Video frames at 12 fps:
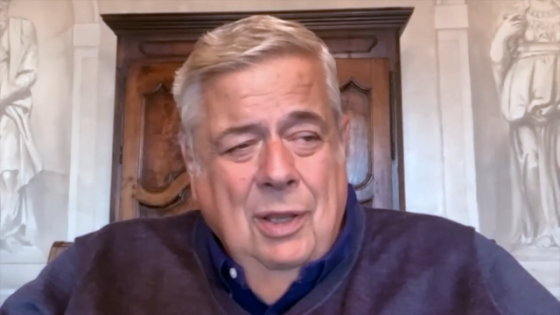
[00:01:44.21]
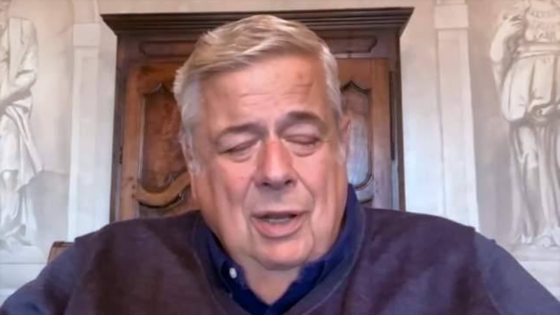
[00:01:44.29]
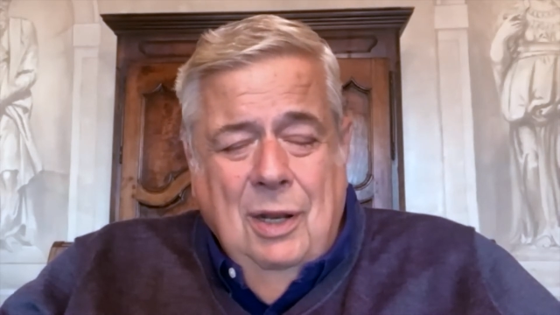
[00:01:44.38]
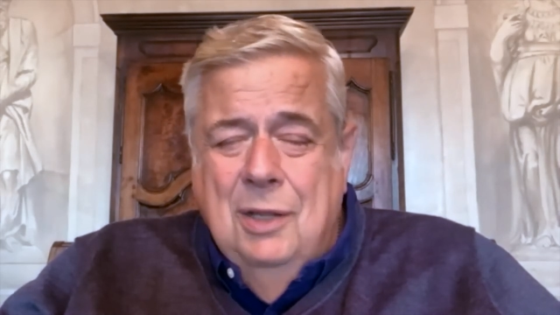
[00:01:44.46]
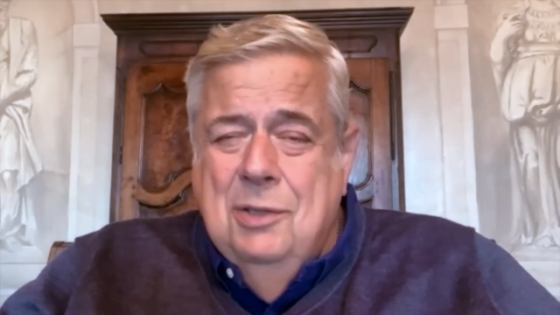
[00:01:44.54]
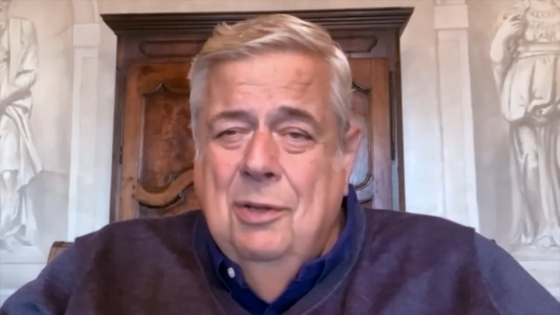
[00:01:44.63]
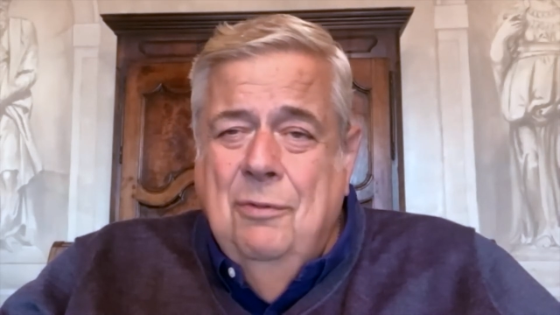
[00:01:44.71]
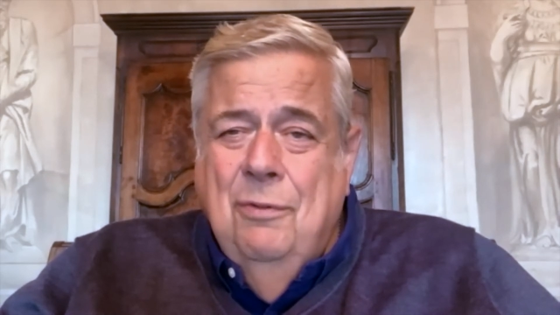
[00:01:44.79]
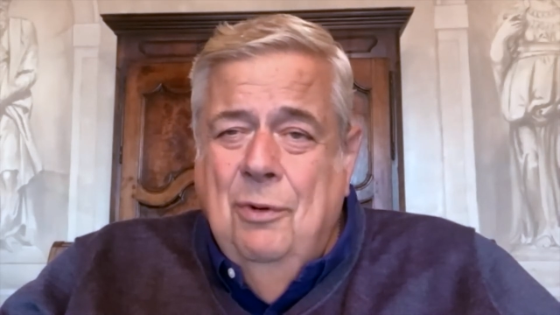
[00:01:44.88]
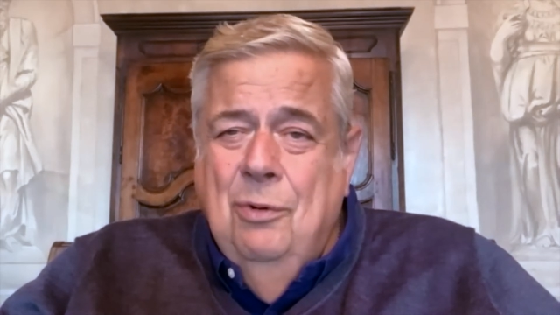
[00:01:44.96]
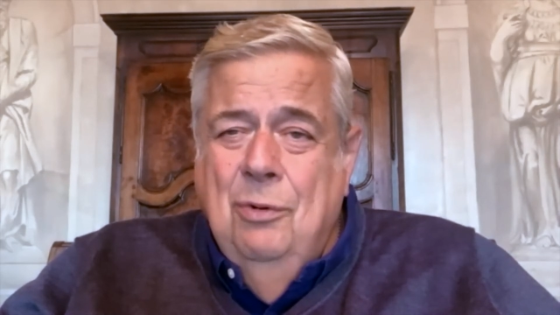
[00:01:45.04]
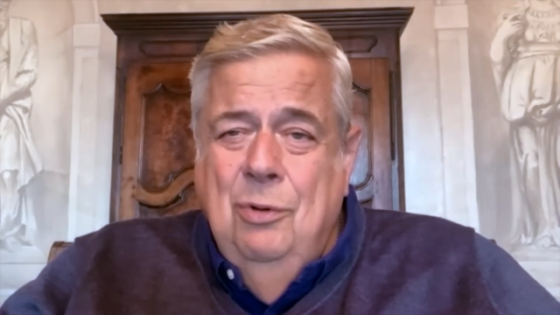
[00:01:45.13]
And I answered the
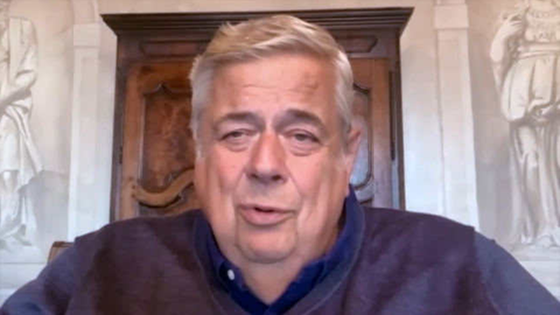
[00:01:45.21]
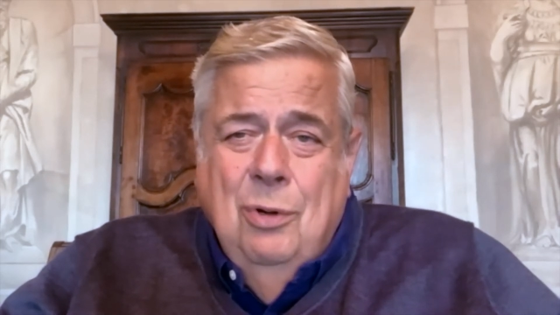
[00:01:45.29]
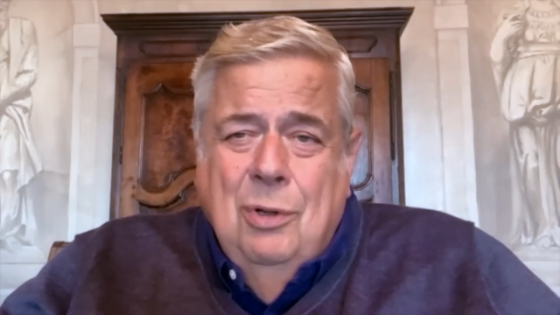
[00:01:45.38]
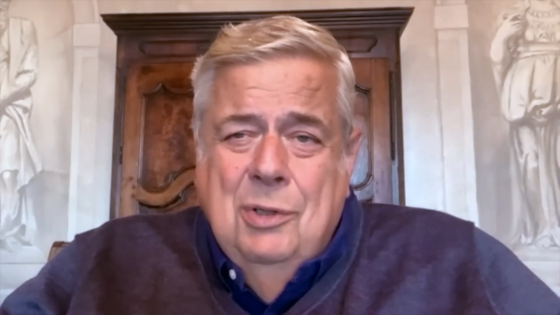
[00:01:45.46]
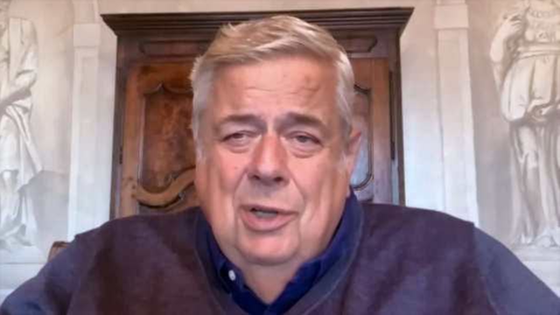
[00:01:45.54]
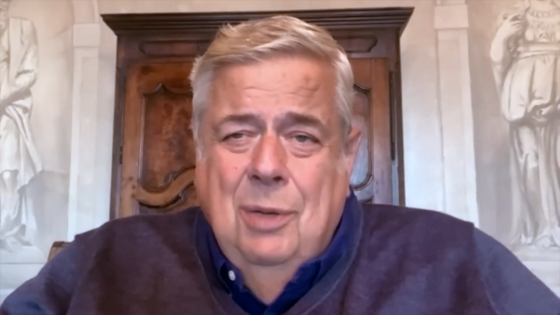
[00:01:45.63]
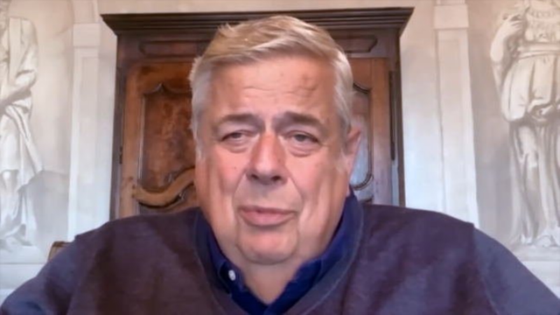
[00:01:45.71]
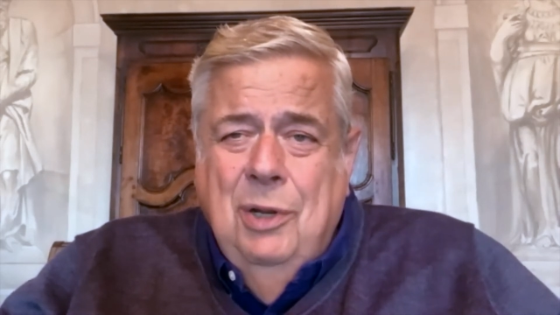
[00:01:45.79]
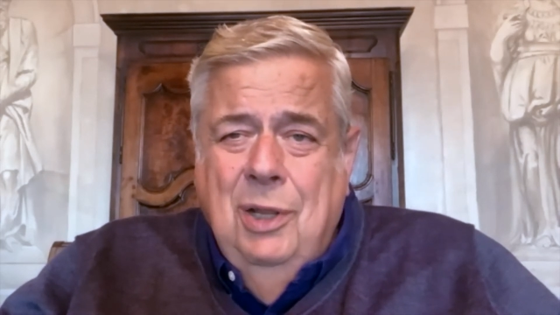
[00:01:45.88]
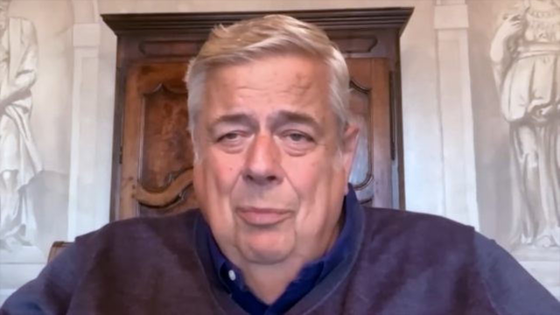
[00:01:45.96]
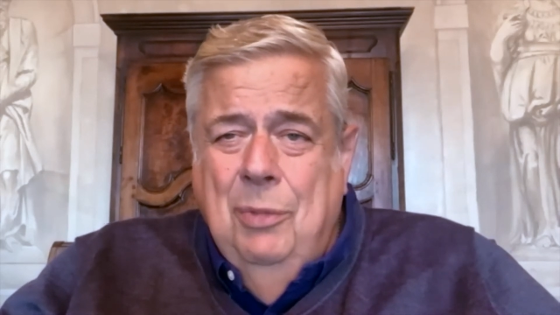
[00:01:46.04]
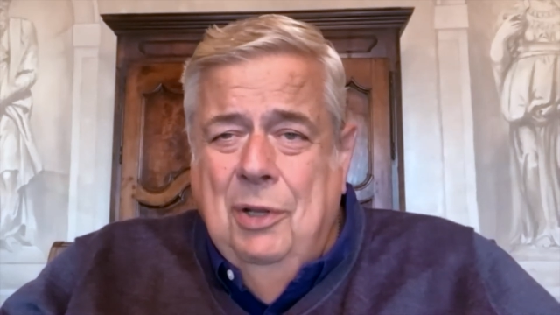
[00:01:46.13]
phone. Who calls
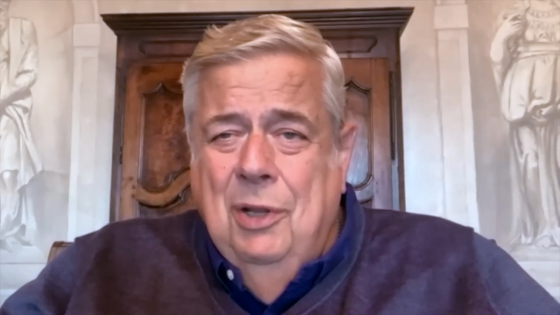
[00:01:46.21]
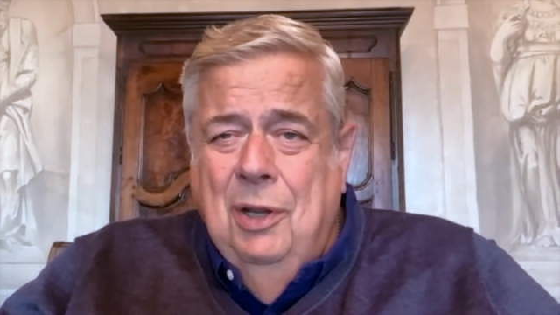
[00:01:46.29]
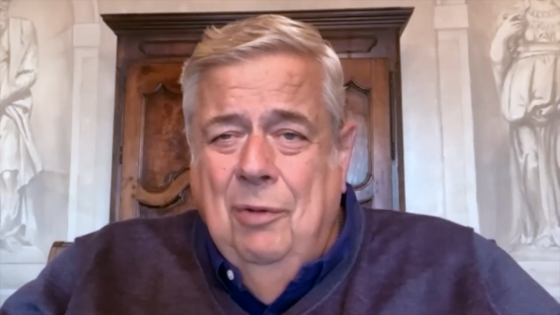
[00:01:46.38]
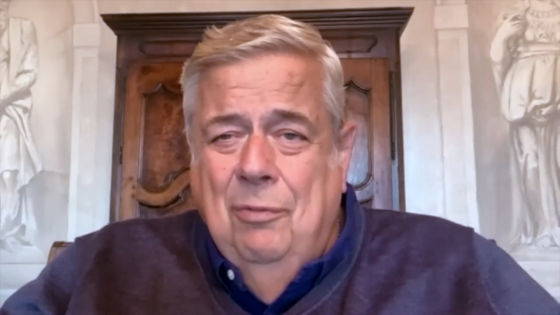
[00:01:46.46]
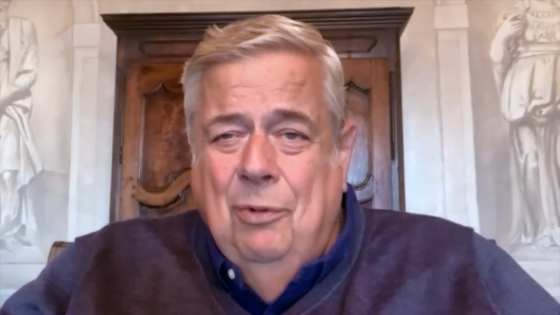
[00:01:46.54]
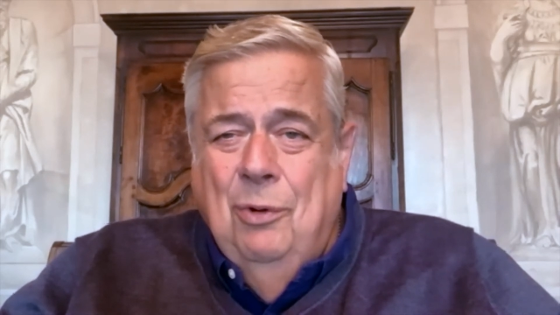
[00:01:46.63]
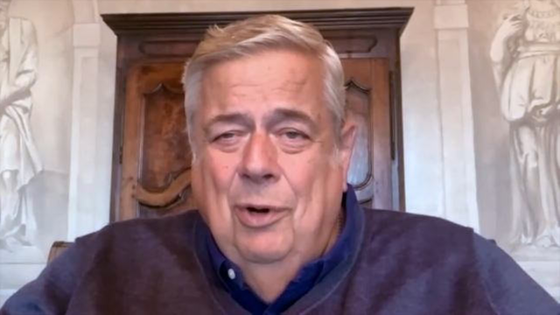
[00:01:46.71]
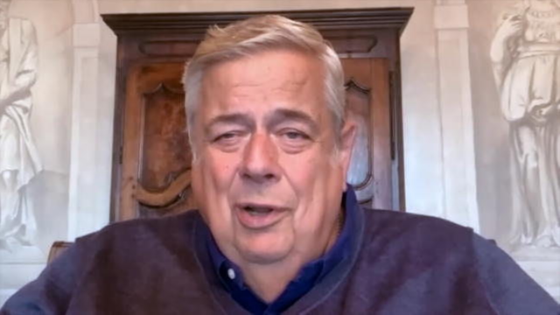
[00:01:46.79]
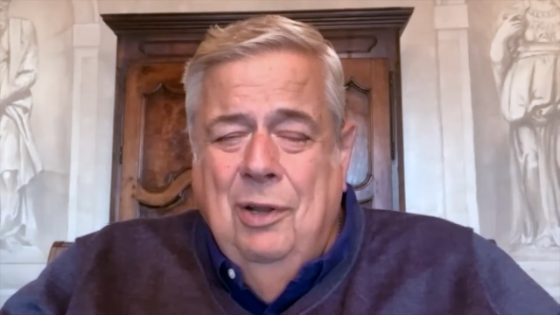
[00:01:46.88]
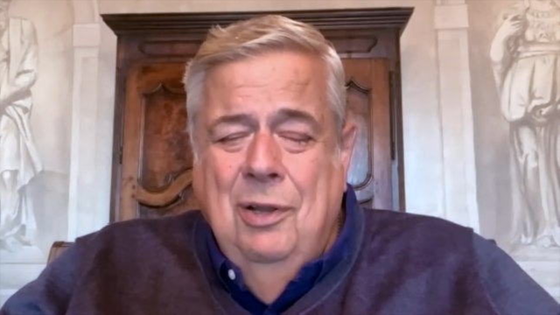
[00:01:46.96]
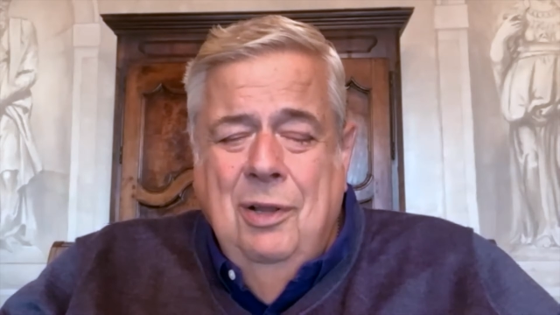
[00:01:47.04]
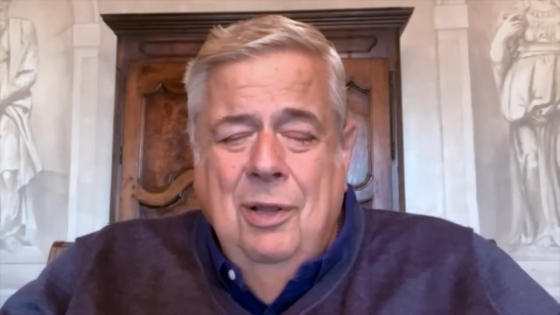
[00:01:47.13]
anybody at midnight in Florida?
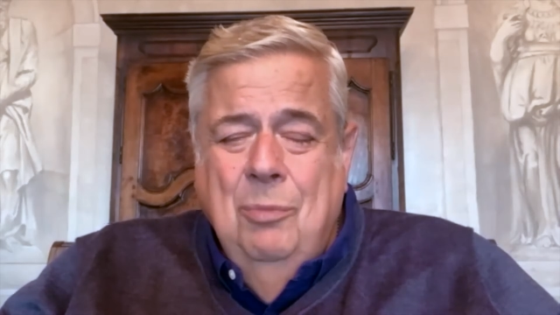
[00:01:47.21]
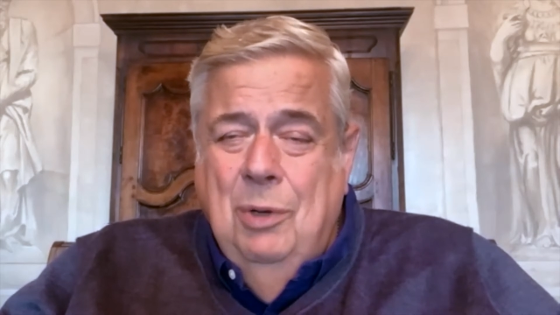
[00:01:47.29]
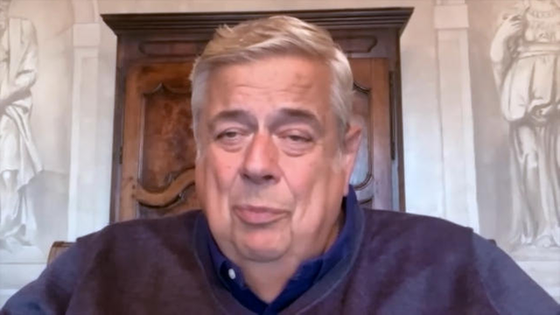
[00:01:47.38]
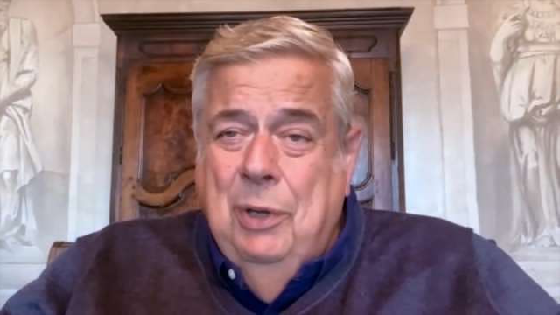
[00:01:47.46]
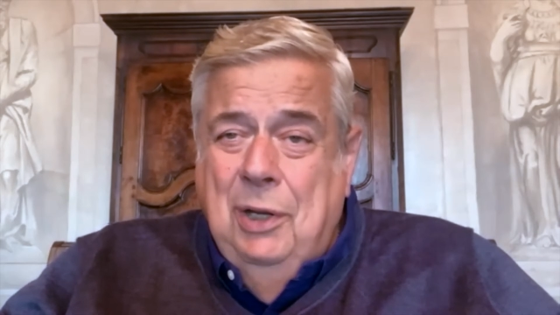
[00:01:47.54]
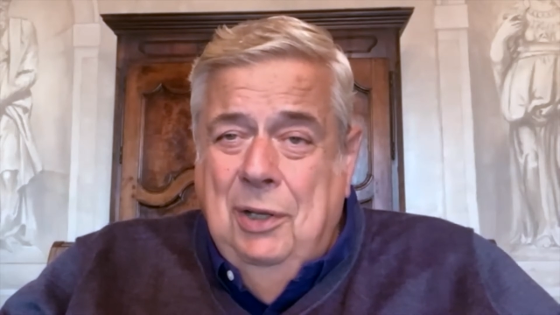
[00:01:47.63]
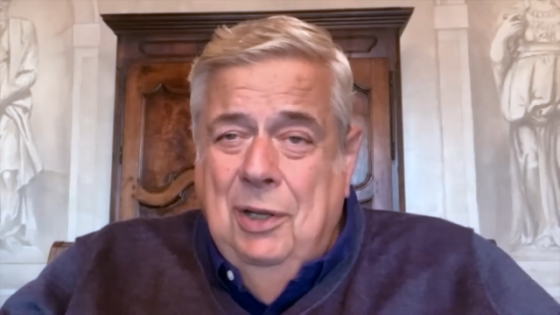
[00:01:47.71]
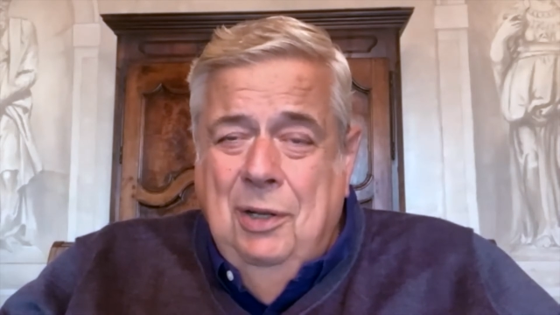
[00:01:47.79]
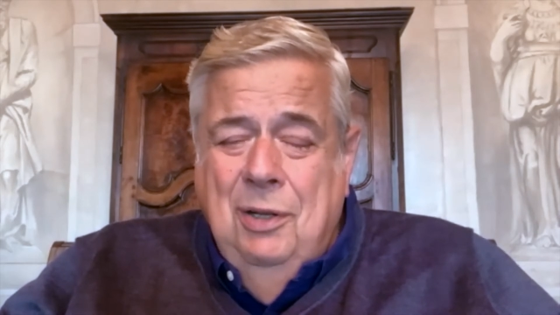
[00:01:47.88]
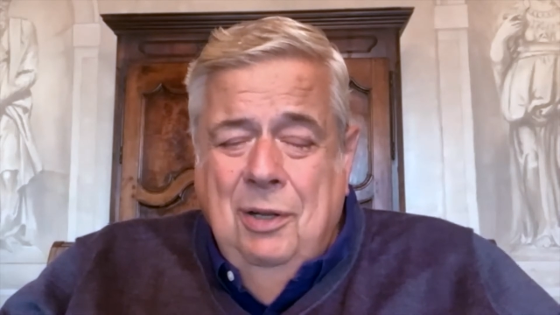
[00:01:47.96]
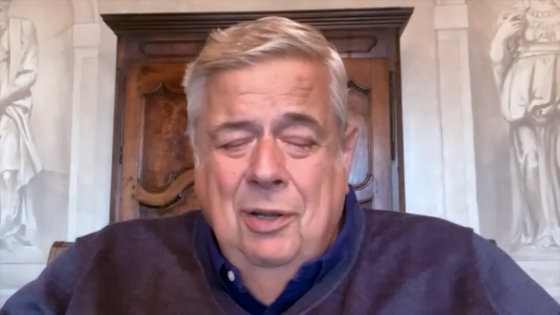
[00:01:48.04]
But Pei did.